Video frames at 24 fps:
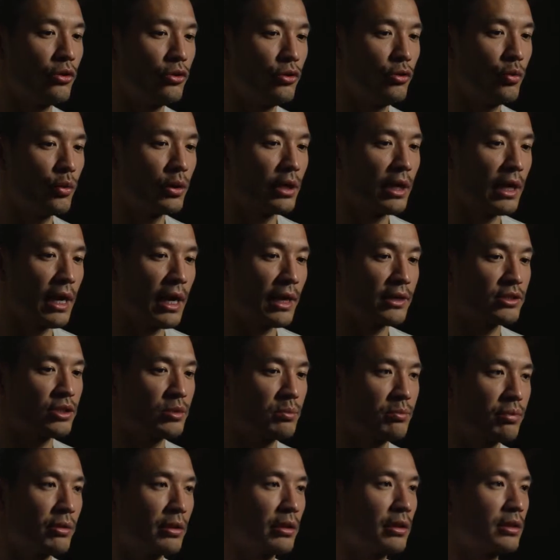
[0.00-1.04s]
You can
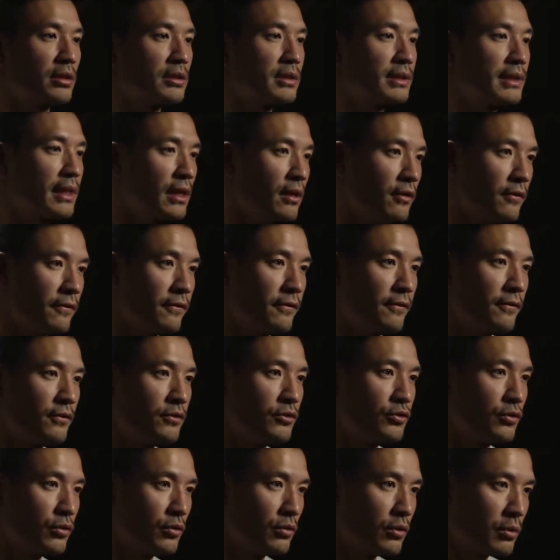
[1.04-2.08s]
actually bring yourself
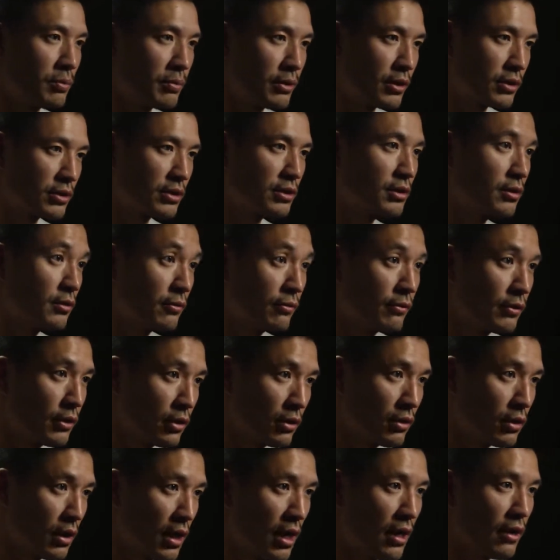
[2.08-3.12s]
to the person in
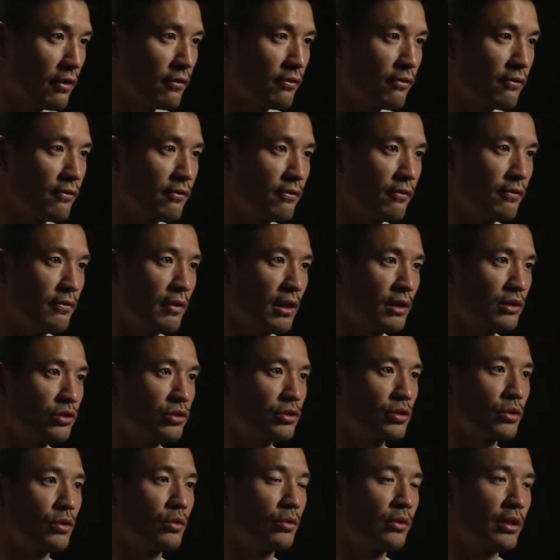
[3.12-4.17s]
real life and
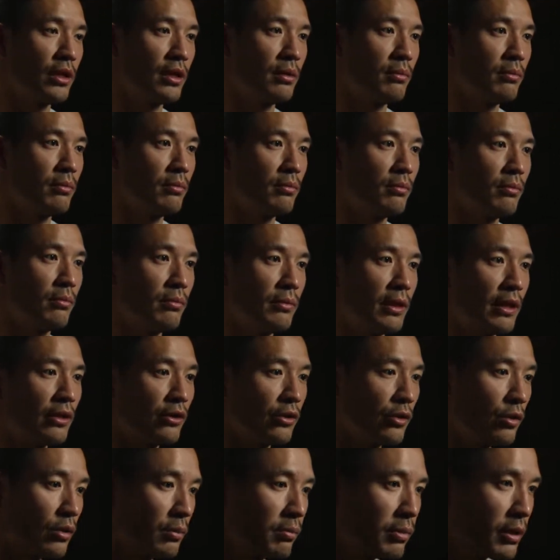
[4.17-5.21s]
show them that you're a